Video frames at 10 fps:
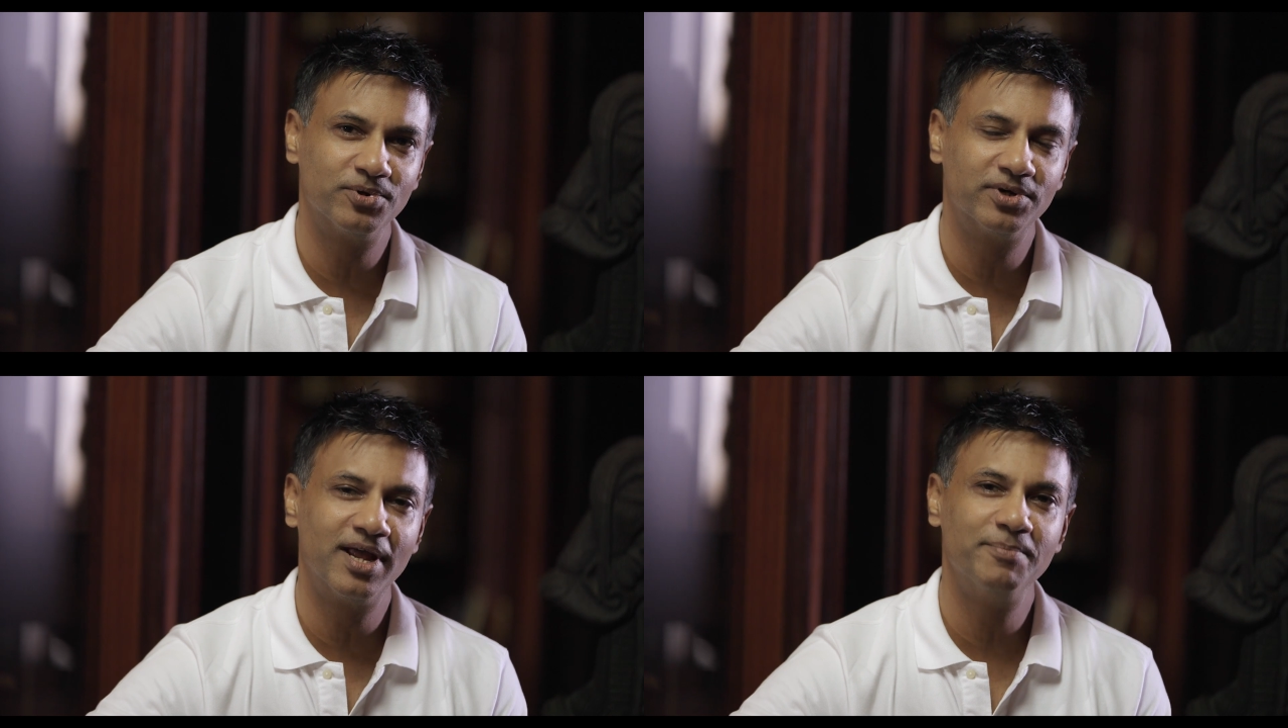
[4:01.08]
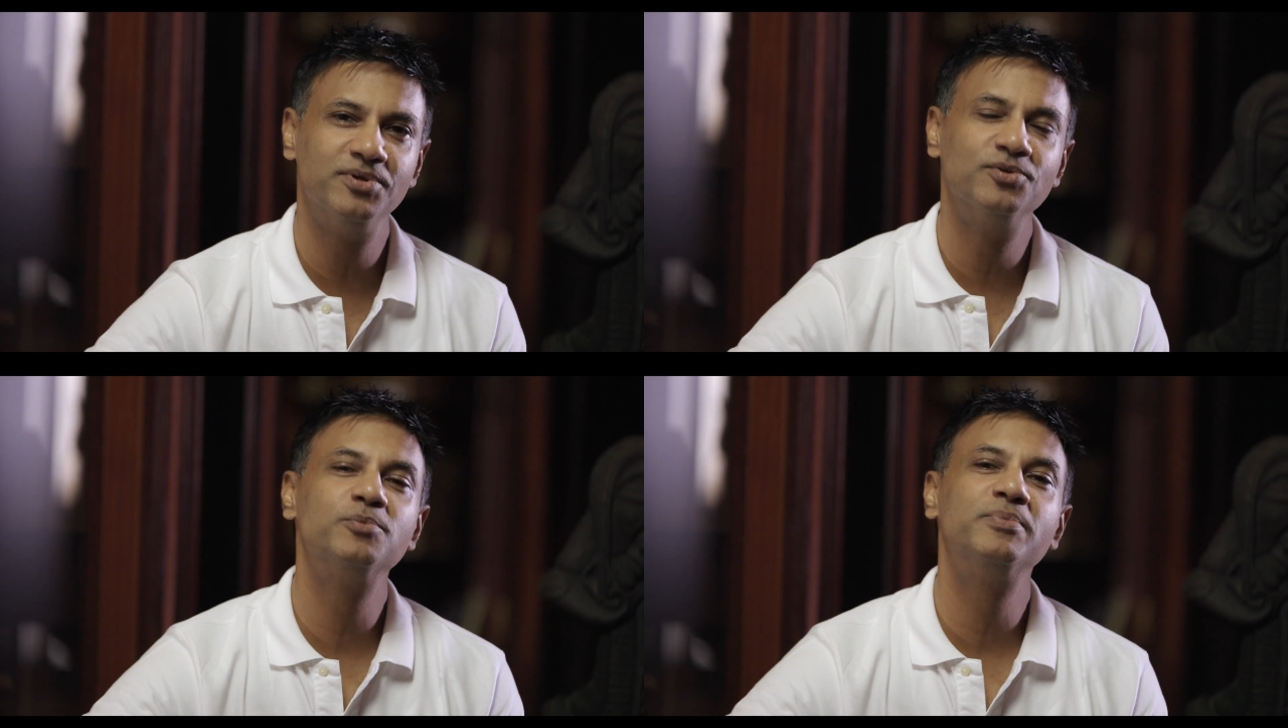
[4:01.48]

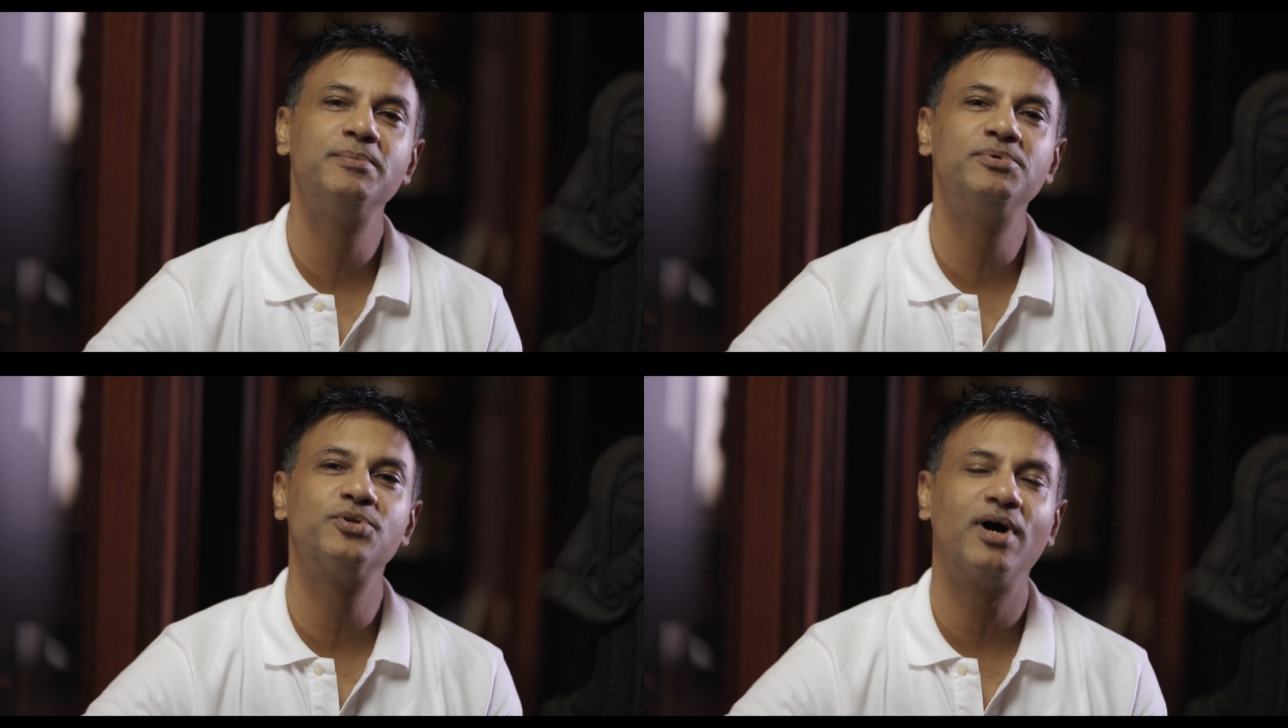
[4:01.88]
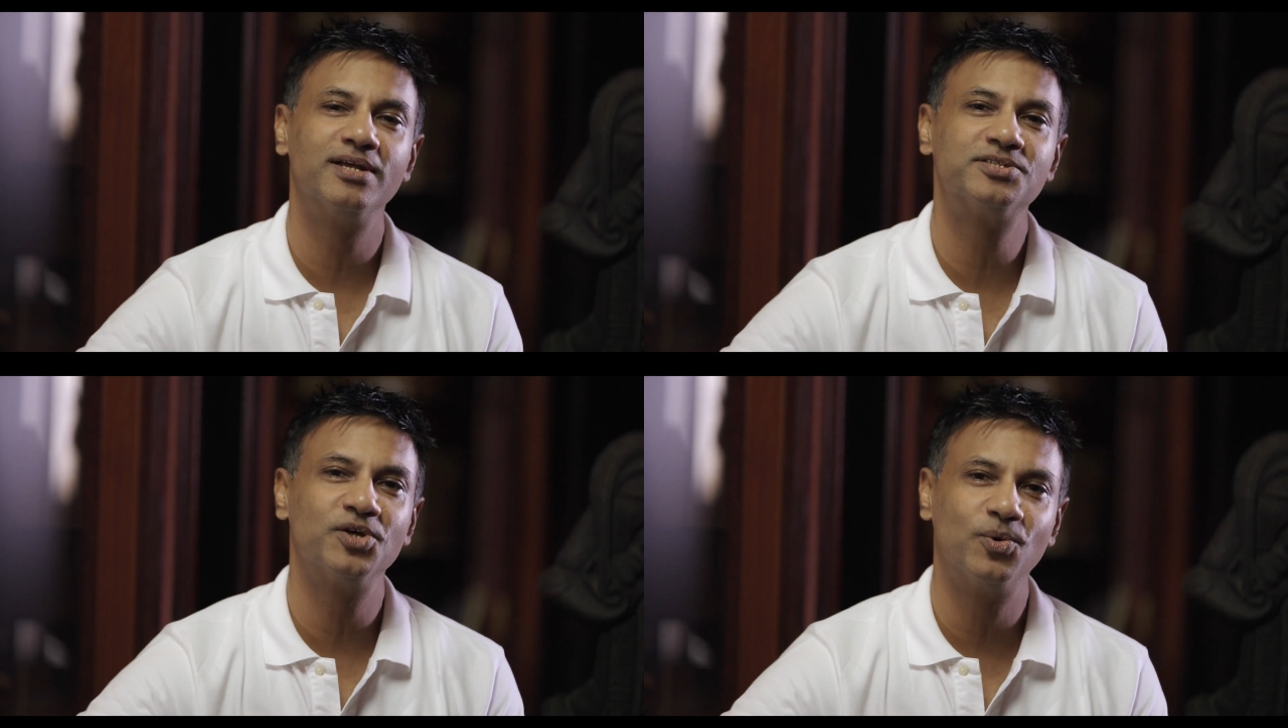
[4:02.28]
program, you'll be able to
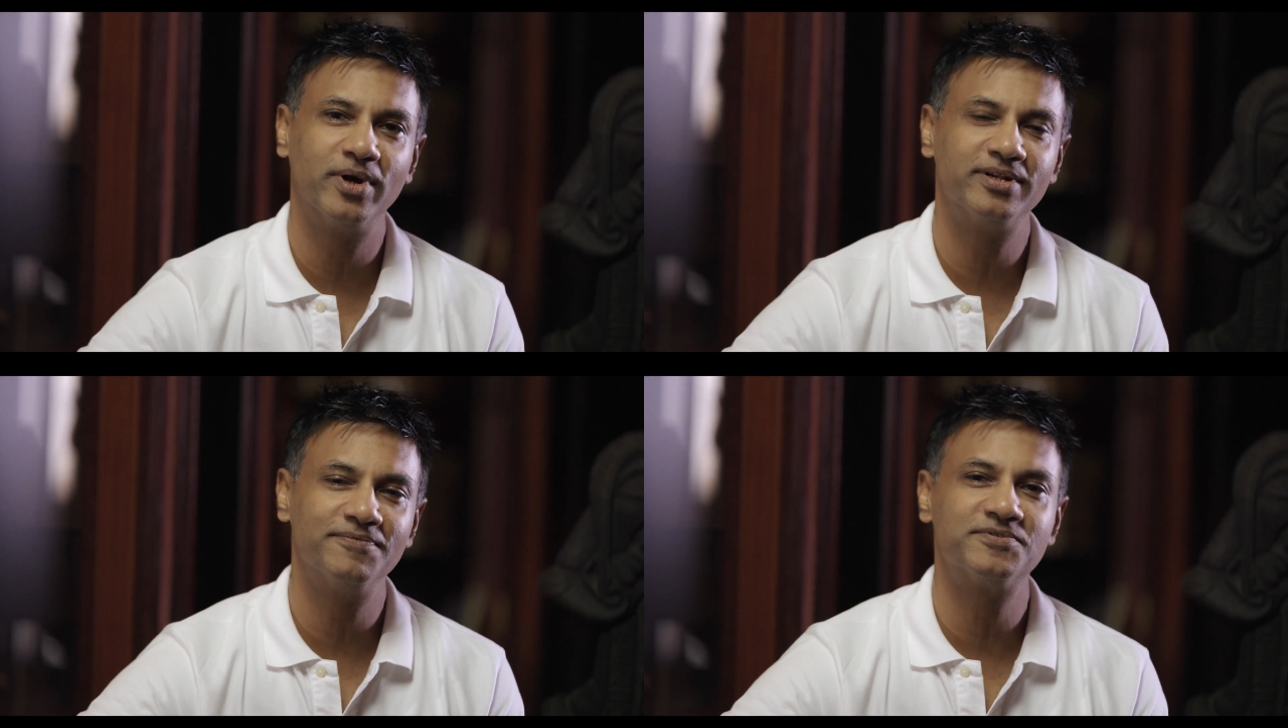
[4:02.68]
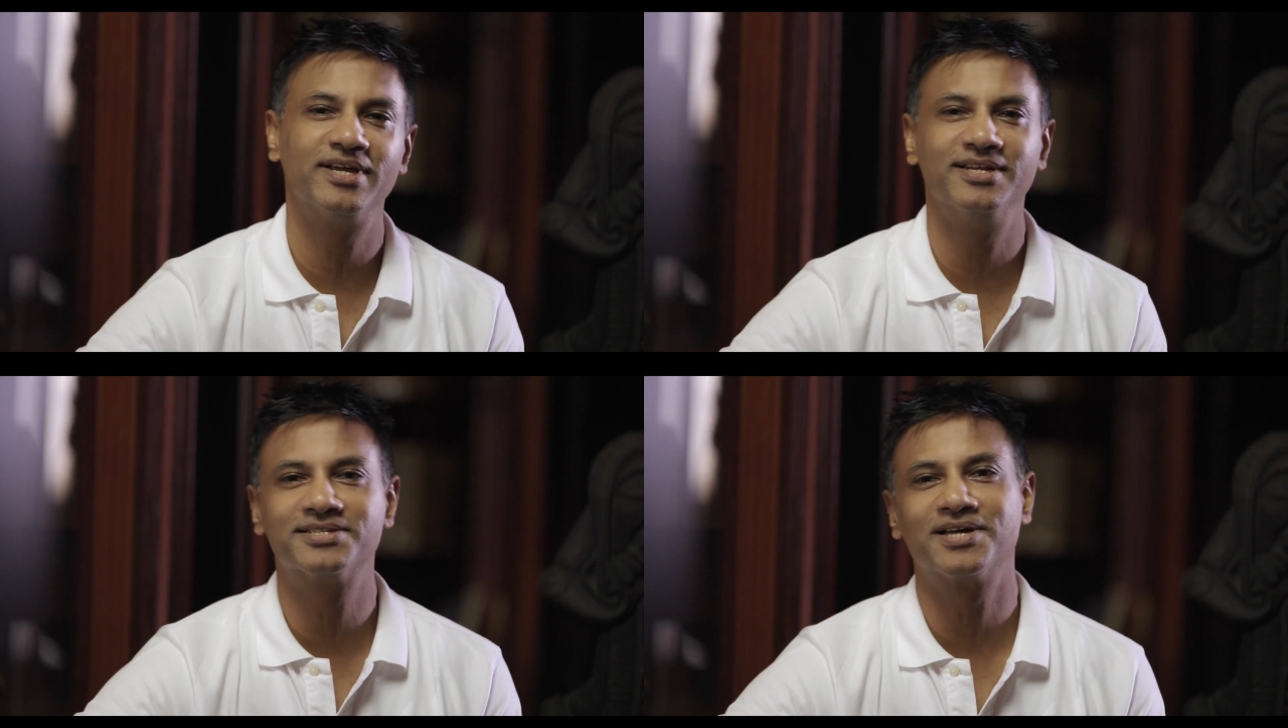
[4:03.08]
answer your what-ifs
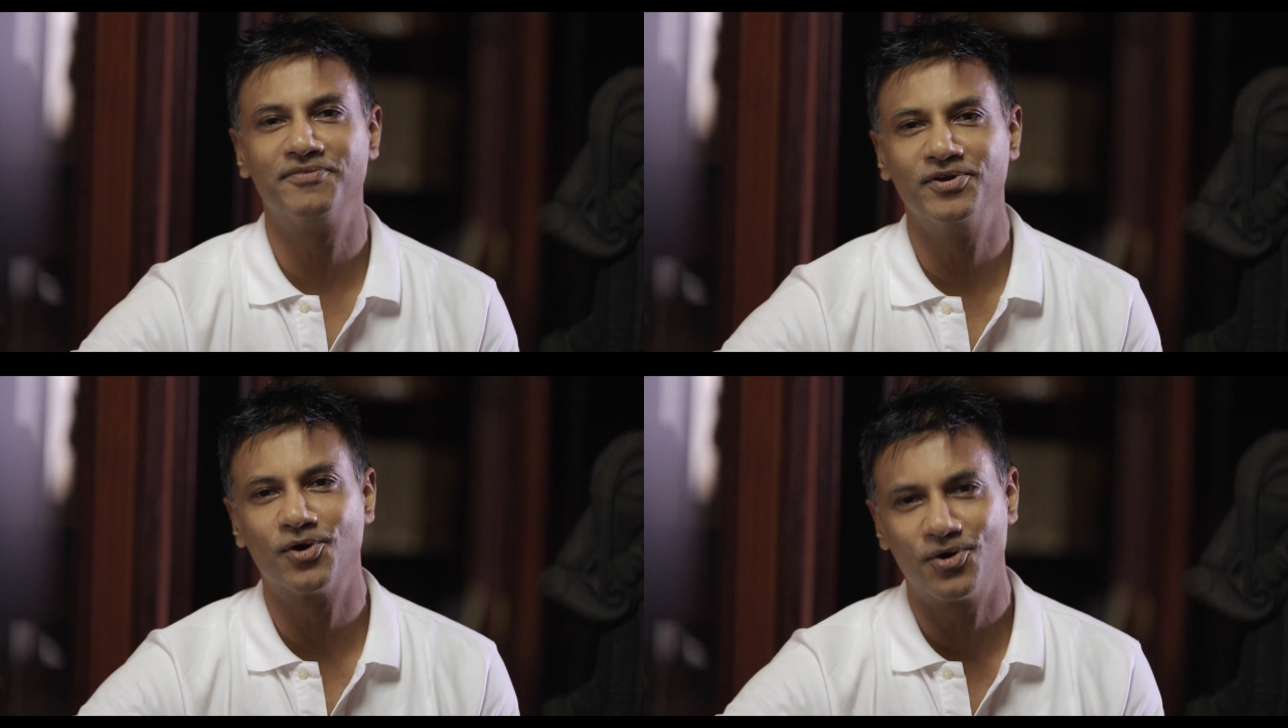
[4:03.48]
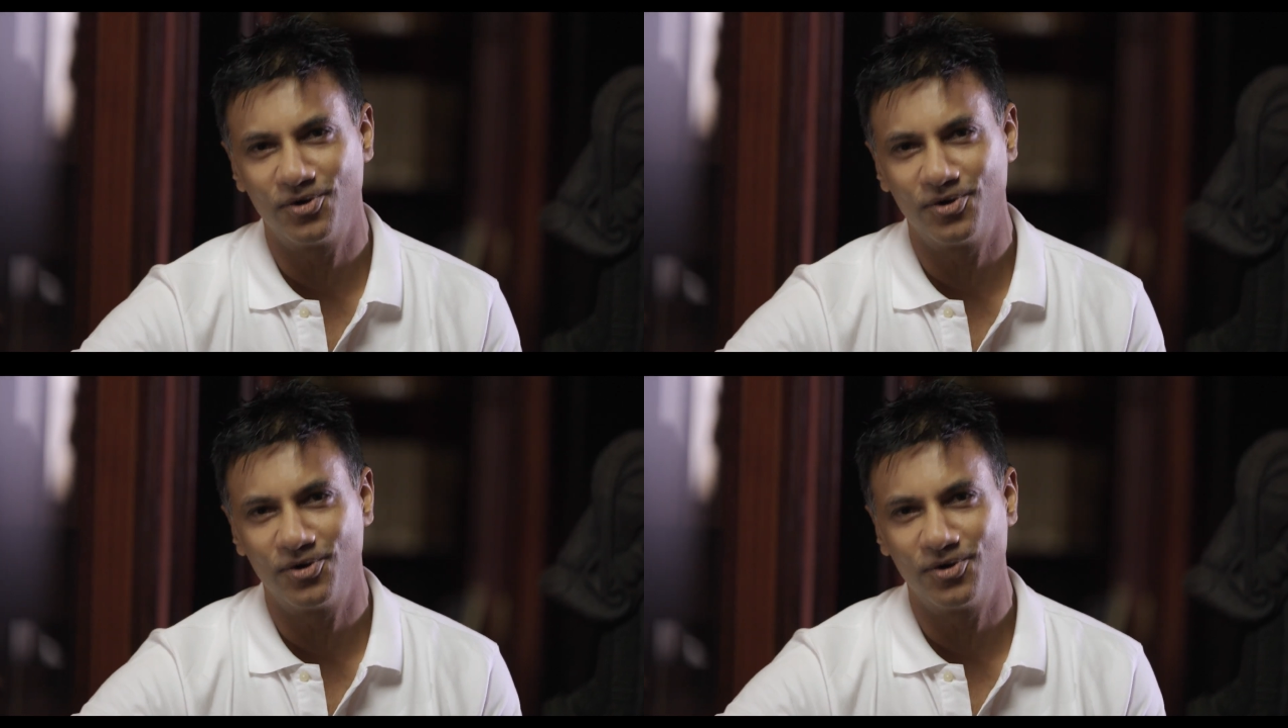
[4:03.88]
and discover your